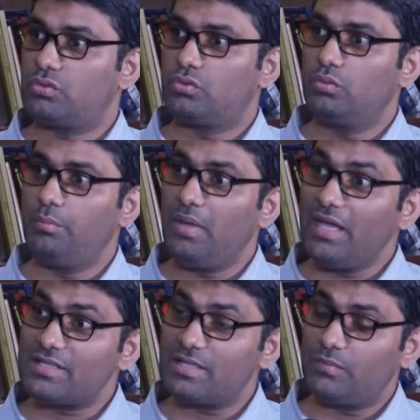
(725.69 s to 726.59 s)
To
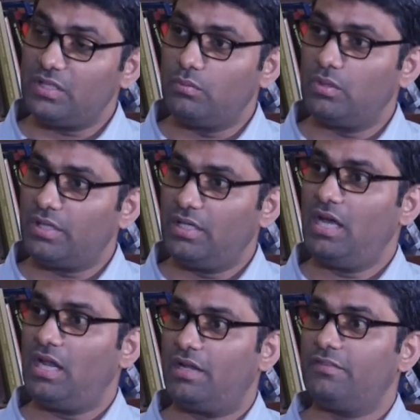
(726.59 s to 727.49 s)
make something work in our
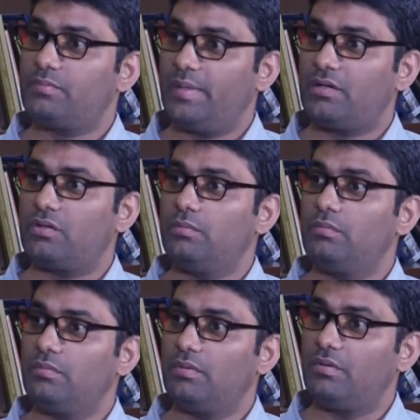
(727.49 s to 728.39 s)
RF
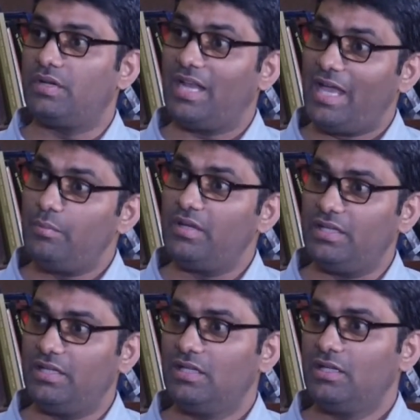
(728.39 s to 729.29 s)
spectrum
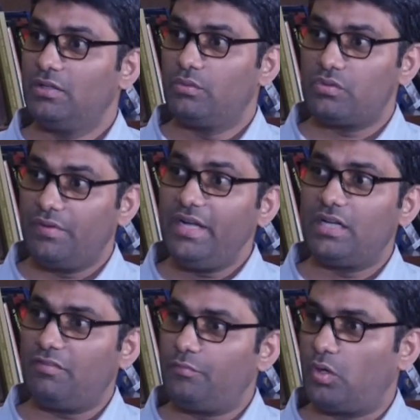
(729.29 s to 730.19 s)
reliably was a very
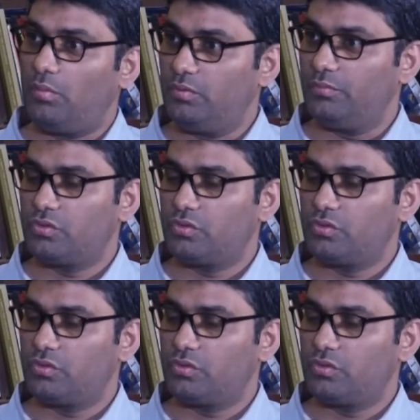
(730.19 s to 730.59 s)
tough problem.